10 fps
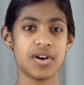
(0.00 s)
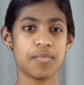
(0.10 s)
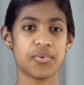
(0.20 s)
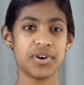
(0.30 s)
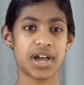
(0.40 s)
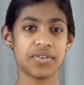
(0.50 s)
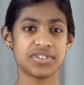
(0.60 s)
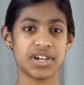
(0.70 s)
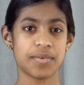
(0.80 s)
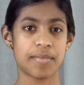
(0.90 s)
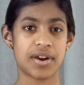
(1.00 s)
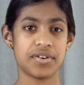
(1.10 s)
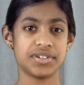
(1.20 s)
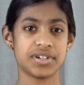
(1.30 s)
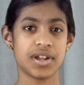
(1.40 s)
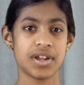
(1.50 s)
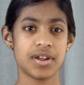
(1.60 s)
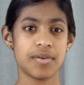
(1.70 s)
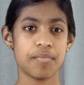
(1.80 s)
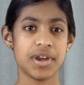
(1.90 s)
born outside of marriage,
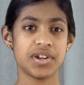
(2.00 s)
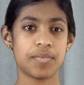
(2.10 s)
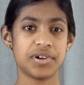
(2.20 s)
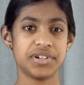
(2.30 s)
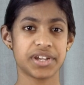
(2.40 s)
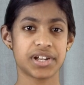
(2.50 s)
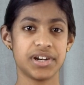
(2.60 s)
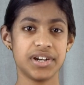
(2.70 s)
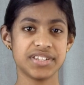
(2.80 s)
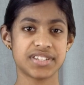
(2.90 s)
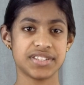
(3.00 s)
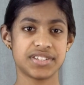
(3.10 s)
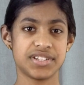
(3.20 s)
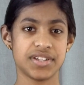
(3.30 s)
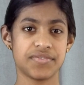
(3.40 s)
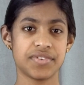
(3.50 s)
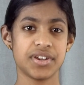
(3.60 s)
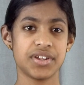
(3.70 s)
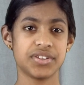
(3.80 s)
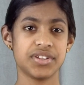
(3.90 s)
made her particularly sensitive
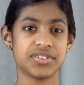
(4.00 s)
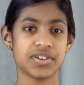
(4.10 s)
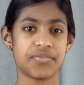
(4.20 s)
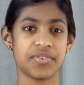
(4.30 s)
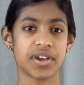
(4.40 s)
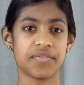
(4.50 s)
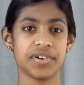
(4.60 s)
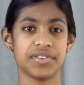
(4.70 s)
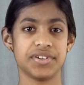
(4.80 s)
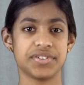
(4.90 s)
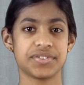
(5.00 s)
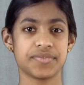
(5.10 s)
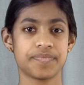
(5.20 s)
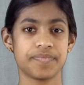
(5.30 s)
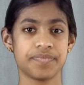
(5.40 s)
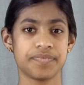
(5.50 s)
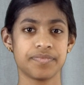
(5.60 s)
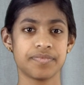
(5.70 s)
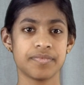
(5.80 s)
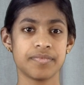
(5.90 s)
to the suffering of others.
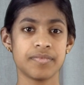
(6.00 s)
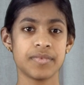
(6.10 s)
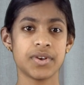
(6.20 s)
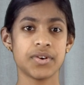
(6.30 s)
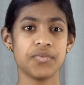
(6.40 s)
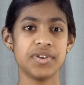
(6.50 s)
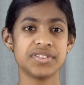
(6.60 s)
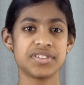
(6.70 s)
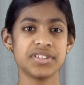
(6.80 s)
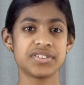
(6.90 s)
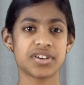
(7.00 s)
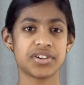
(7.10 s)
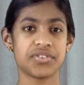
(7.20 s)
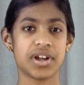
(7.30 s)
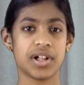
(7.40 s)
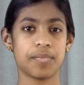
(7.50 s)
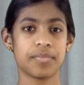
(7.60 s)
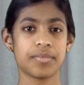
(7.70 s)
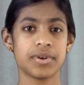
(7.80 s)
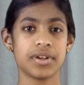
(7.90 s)
Vincent sought her help
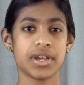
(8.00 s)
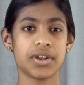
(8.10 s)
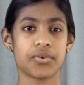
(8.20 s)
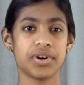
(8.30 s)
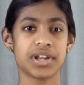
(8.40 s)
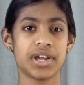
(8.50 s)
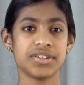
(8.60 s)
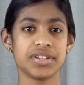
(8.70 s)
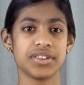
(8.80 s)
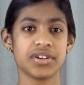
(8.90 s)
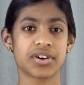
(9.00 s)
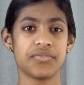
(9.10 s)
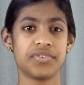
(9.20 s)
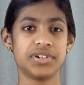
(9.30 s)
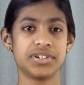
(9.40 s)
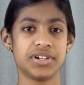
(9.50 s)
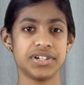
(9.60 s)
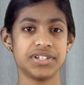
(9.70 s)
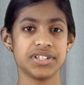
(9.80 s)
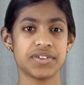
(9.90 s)
in organizing the
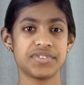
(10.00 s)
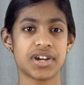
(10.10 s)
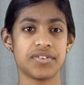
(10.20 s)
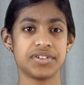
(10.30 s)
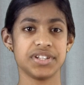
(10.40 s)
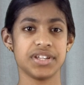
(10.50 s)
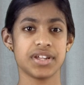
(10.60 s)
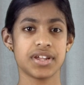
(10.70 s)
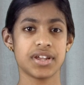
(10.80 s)
confraternities of charity